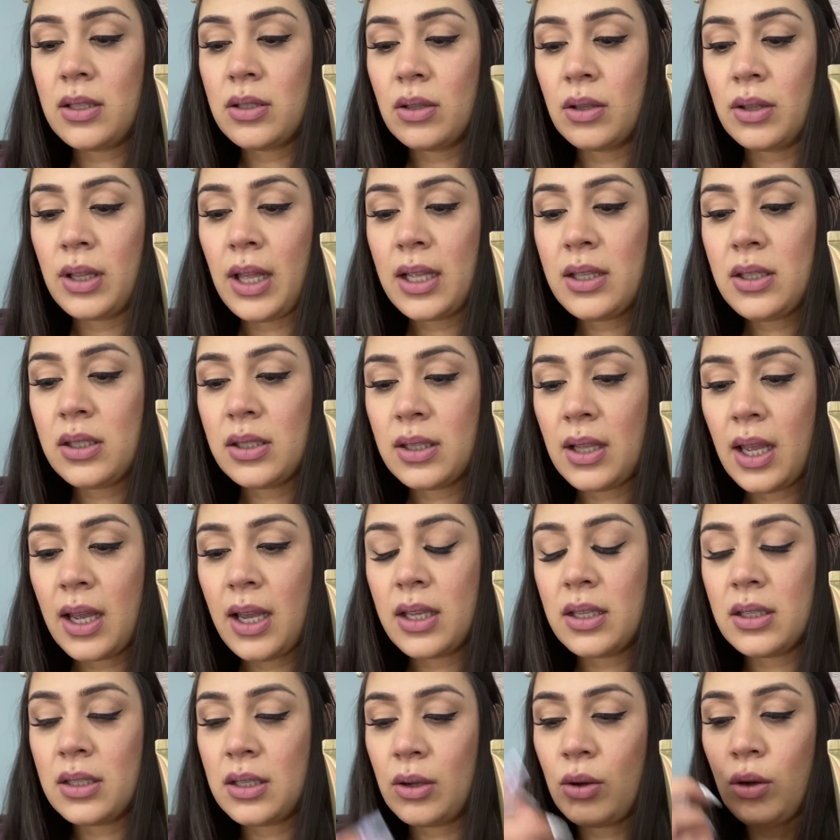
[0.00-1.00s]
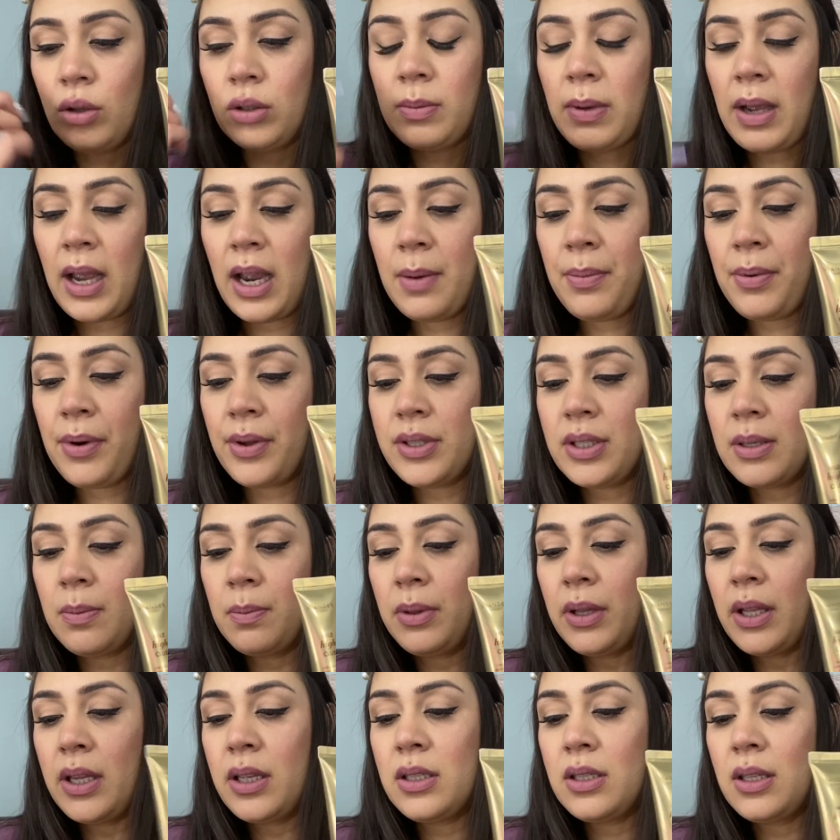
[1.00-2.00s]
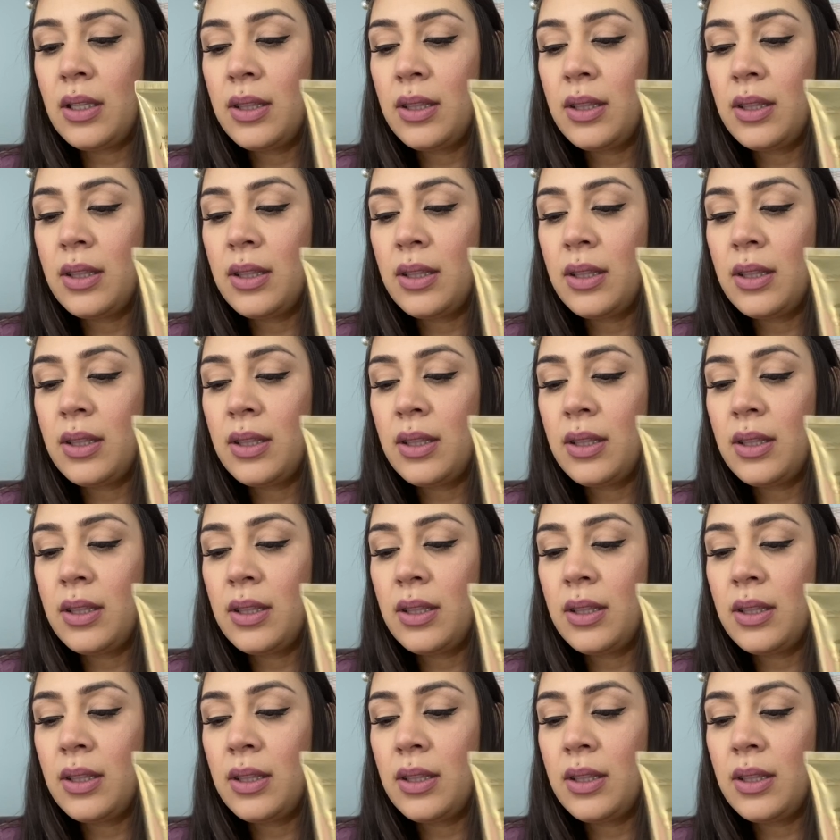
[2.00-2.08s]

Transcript: so that's nice to hold my eyebrows in place.